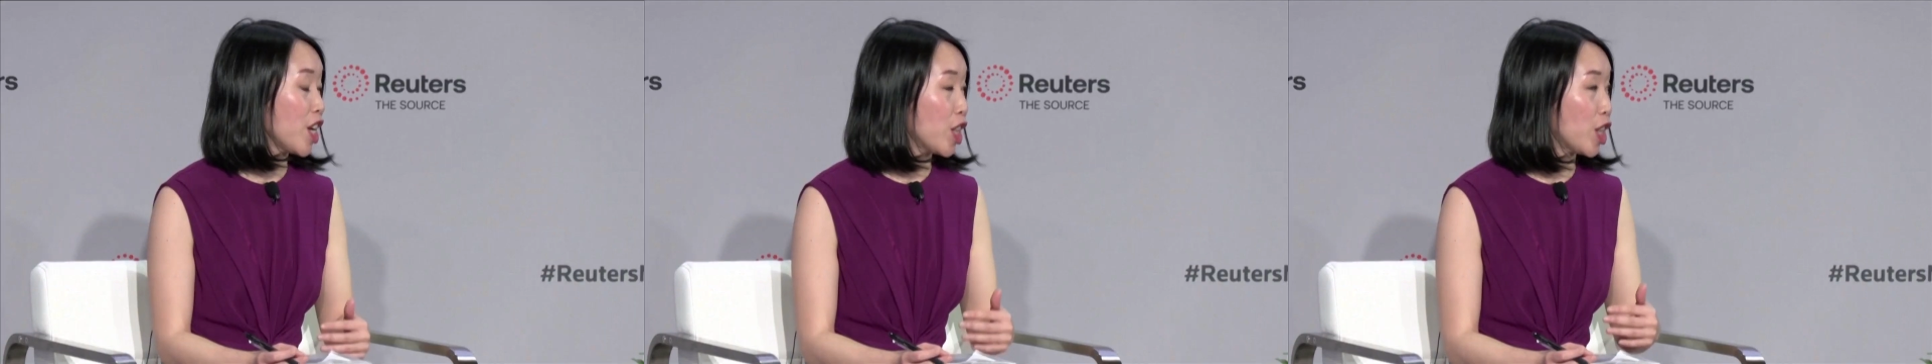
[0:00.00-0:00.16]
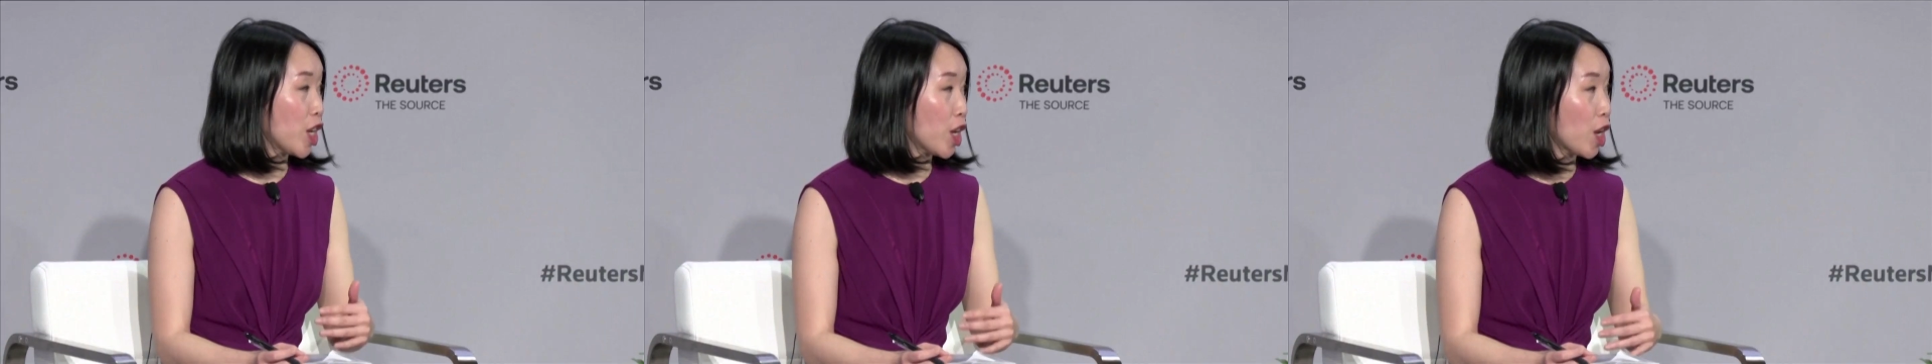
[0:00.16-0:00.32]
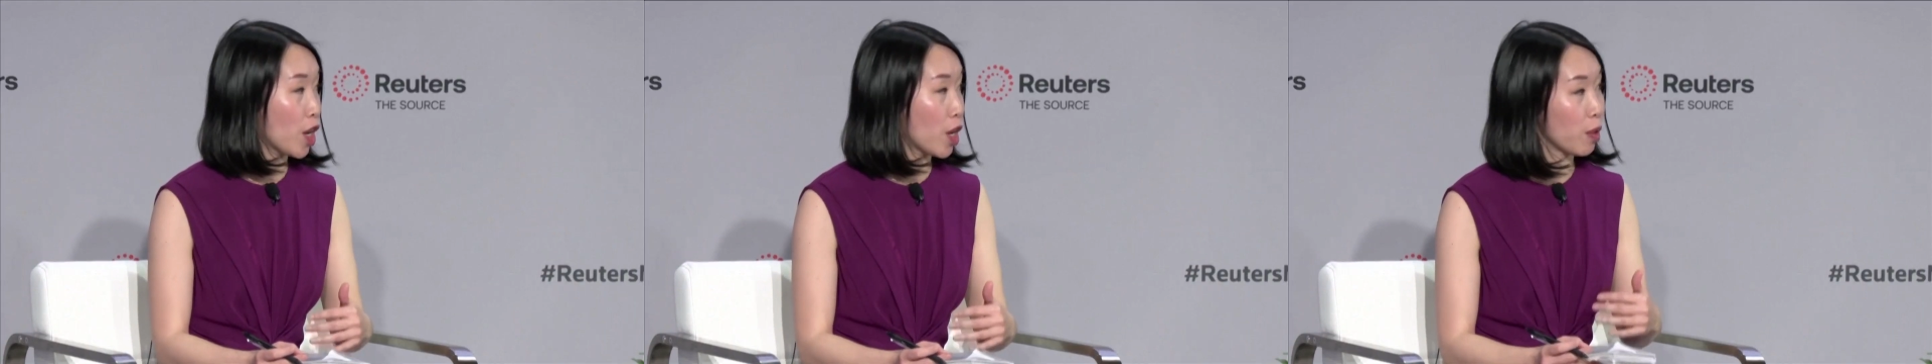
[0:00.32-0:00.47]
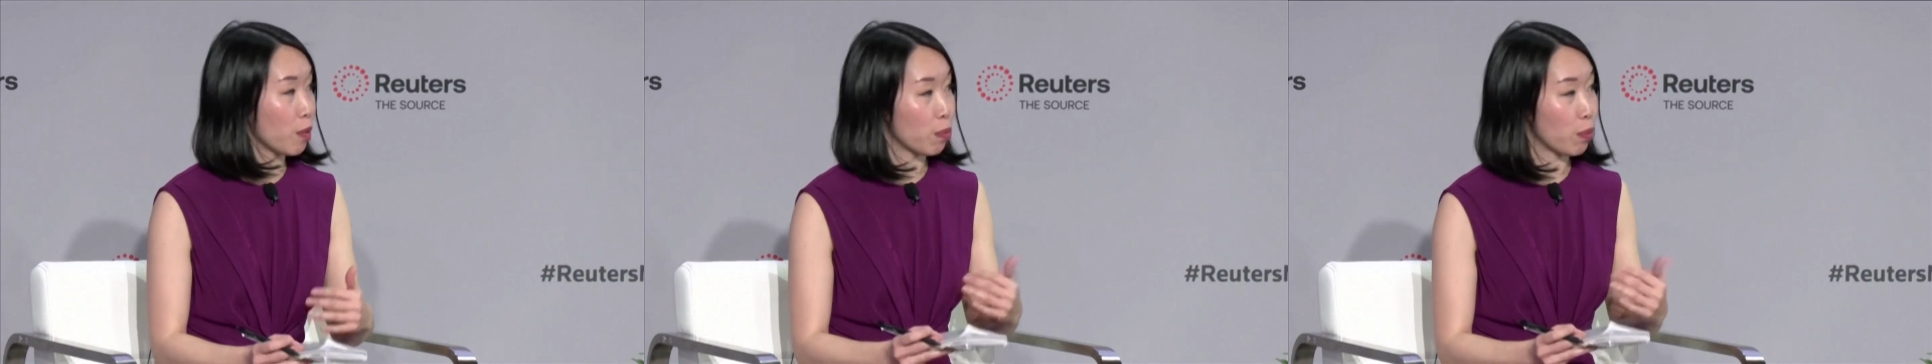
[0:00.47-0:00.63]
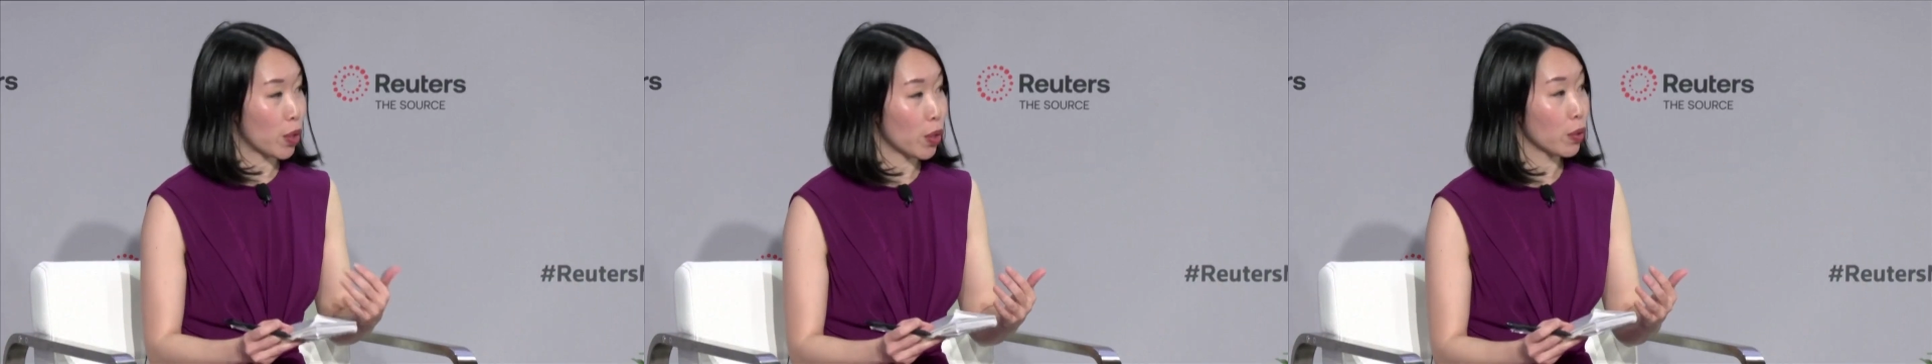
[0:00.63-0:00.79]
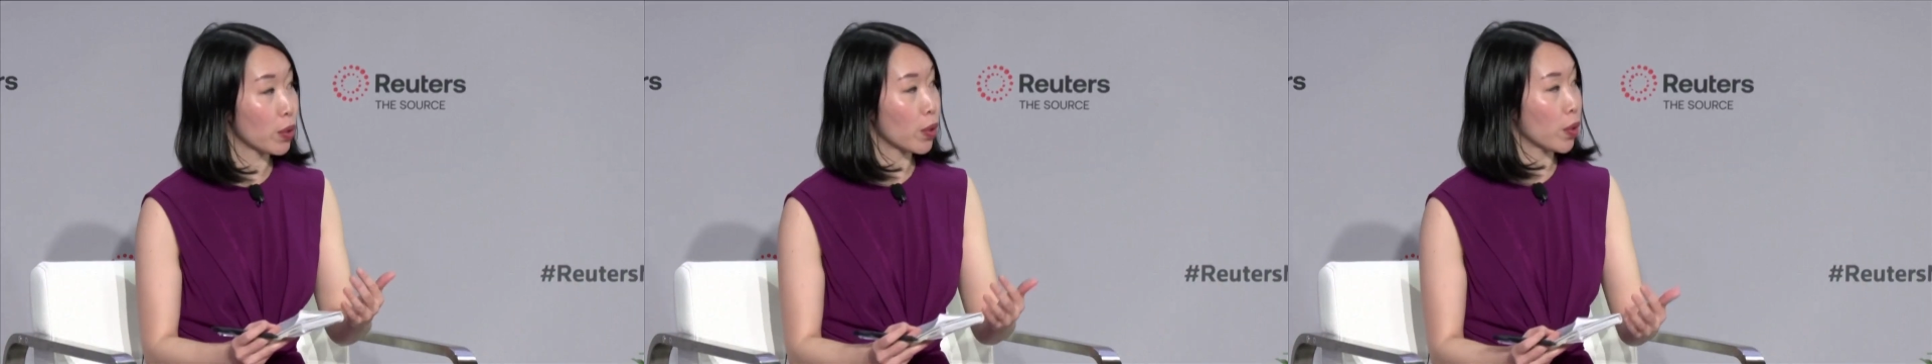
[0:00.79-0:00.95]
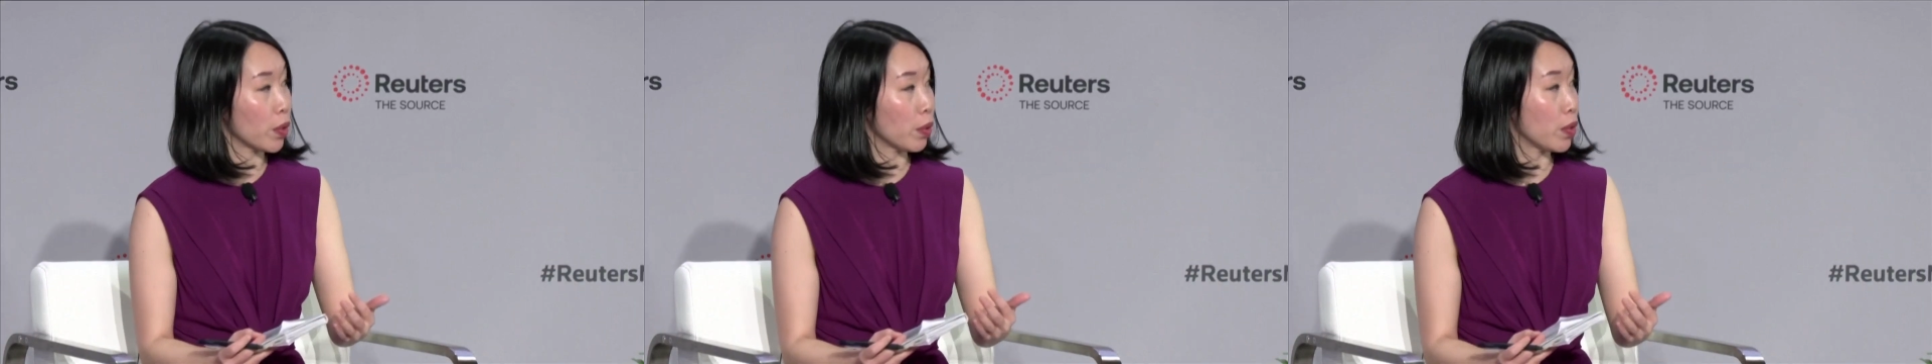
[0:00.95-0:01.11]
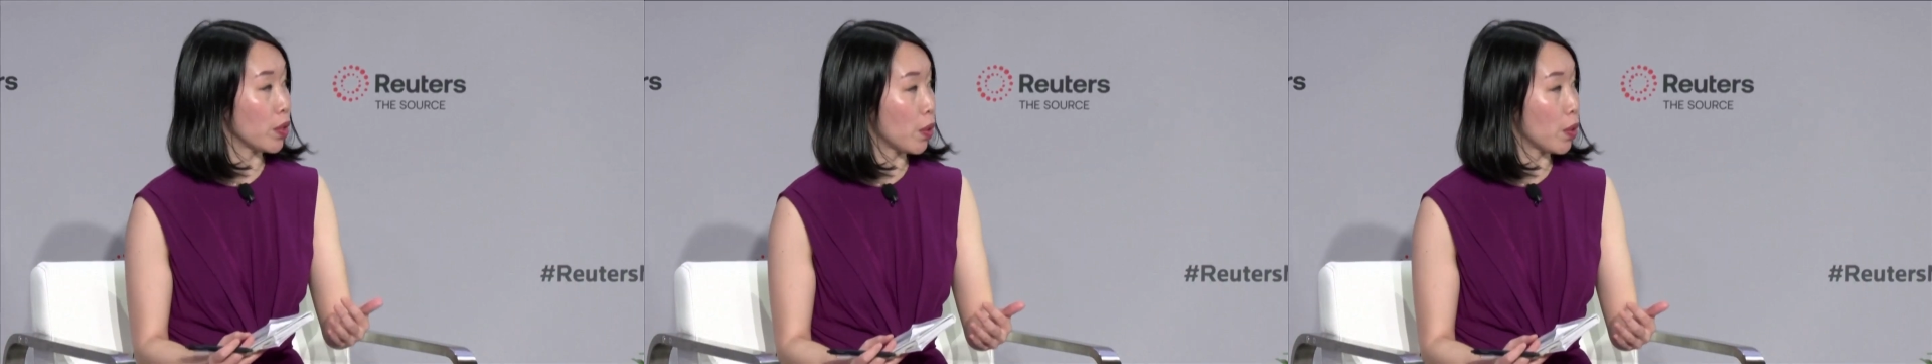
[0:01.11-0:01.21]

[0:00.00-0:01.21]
There are pro-growth